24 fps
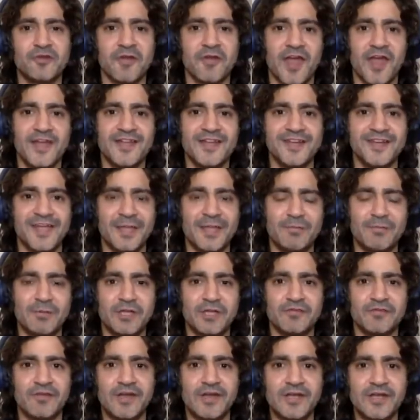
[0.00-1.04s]
rider AB
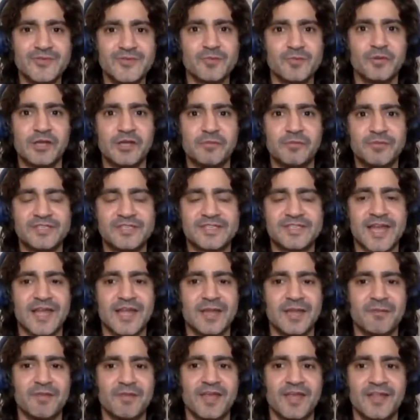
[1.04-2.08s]
de Villiers or will he be
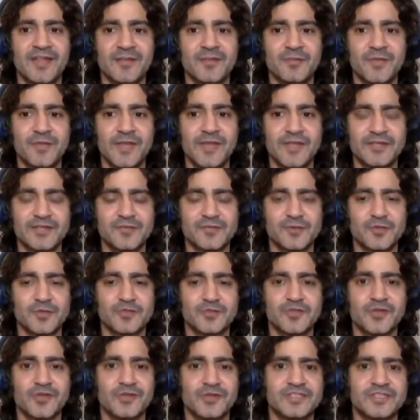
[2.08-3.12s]
standing behind the wickets?
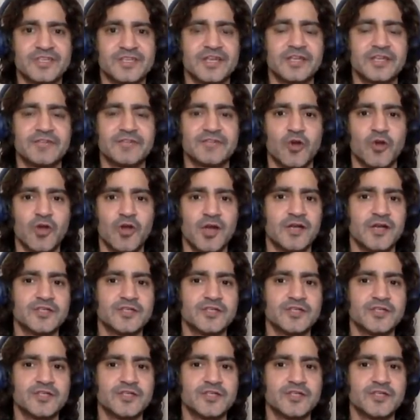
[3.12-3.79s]
What's your instinctive call,